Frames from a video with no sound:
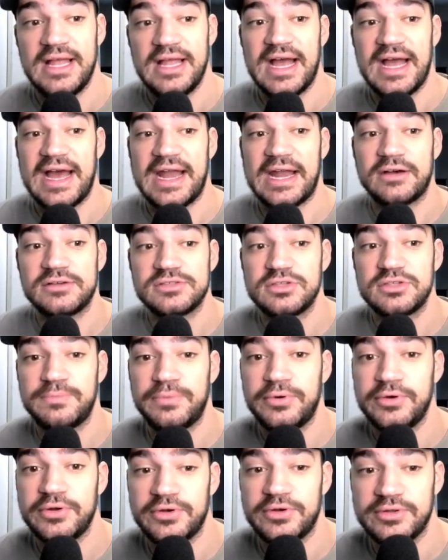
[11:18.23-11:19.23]
And I also
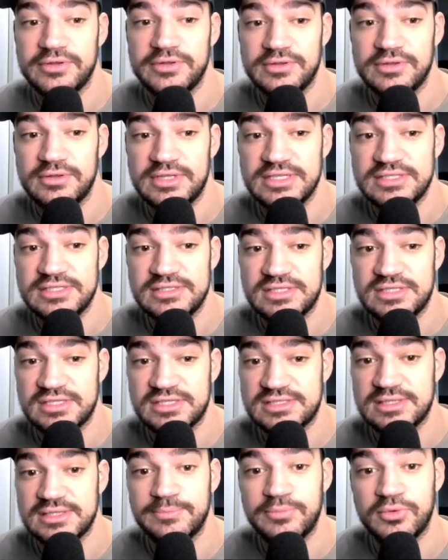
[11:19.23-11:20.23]
put on, this is a
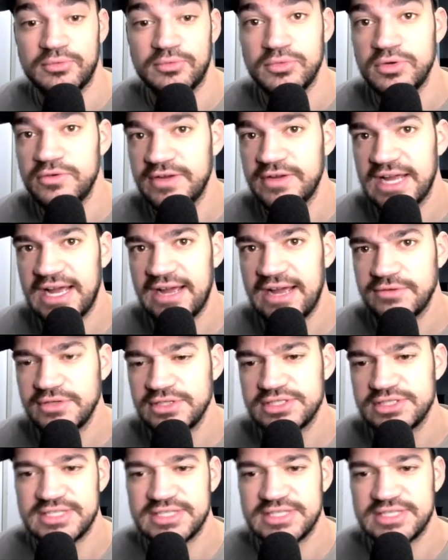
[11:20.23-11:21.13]
simple moving average.